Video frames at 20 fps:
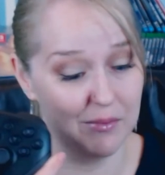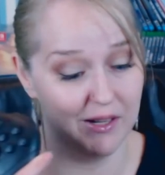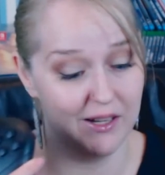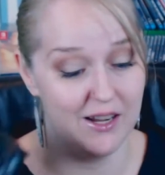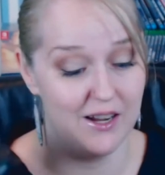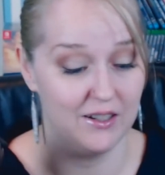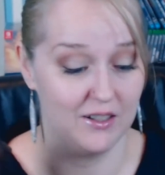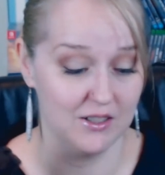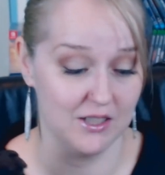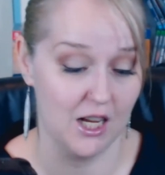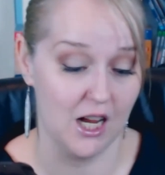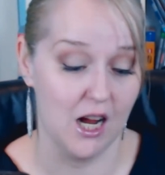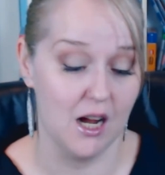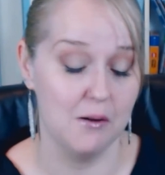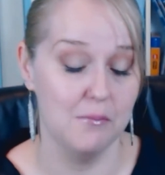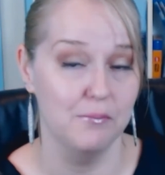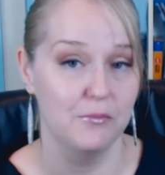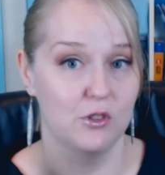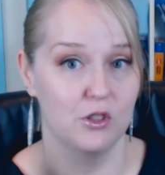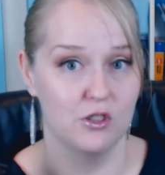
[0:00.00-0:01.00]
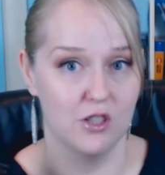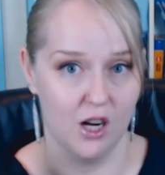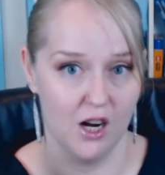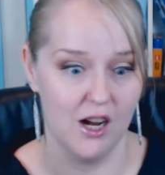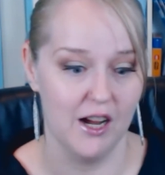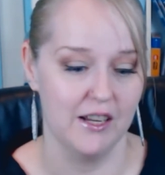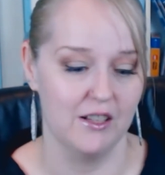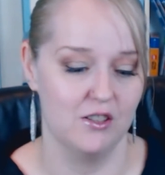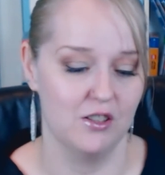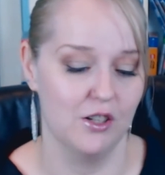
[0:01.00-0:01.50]
let me know, because I'm
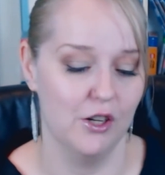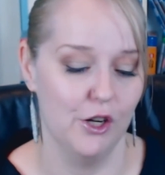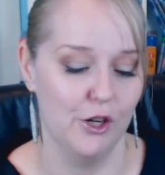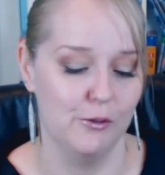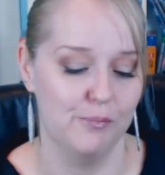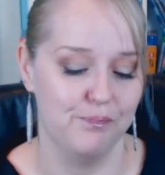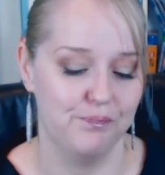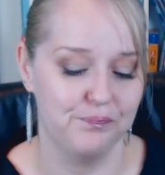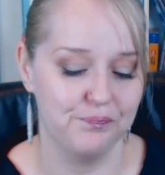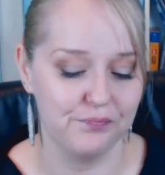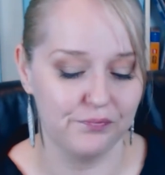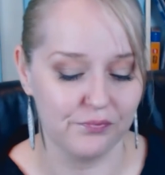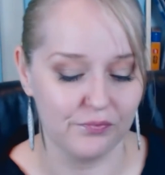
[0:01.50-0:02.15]
dying to know.